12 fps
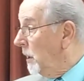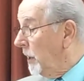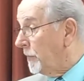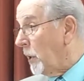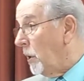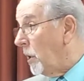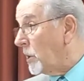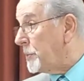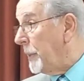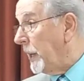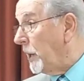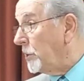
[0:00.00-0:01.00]
If the heart's
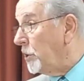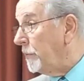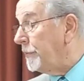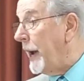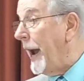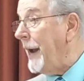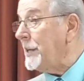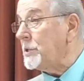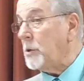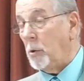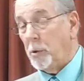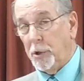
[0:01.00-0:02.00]
beating too fast
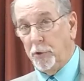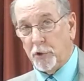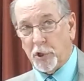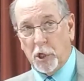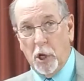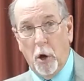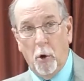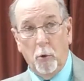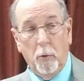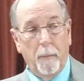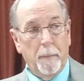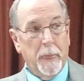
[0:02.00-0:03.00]
or too slow,
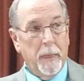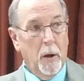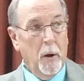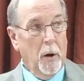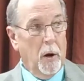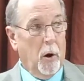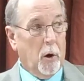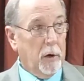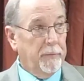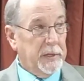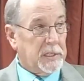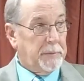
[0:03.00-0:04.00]
or
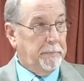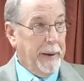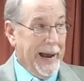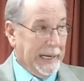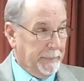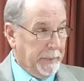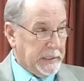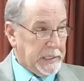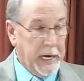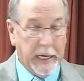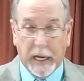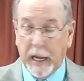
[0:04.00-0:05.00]
if it's
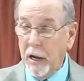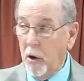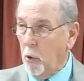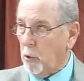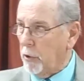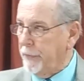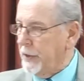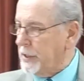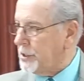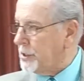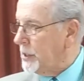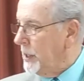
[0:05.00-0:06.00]
palpitating, or if
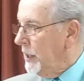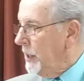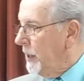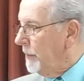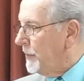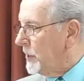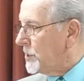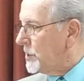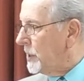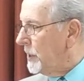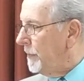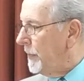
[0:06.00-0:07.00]
it's if
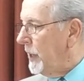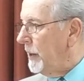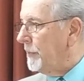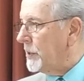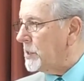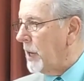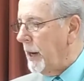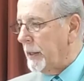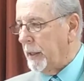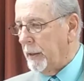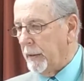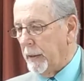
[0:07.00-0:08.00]
it's, if it's got
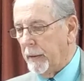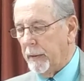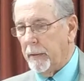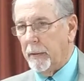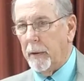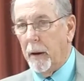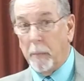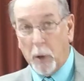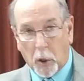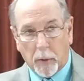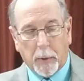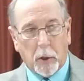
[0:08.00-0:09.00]
a, a,
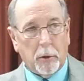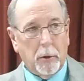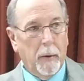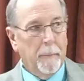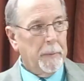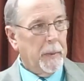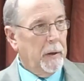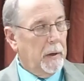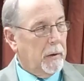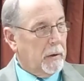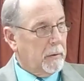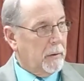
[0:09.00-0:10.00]
murmur,
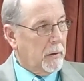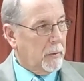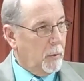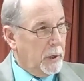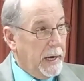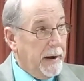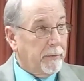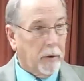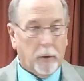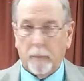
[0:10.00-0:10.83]
or, or whatever,